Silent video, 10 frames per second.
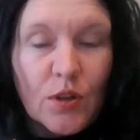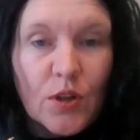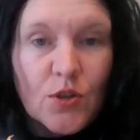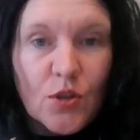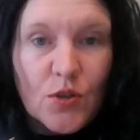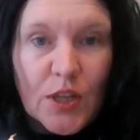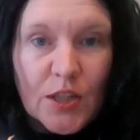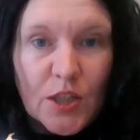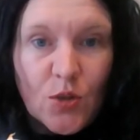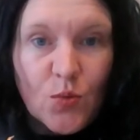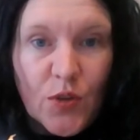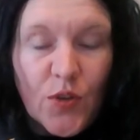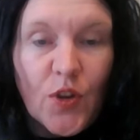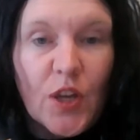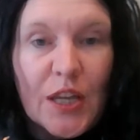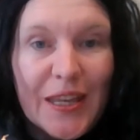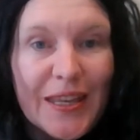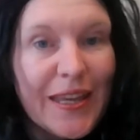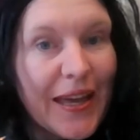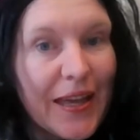associated with the
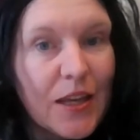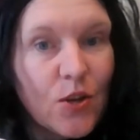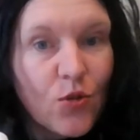EA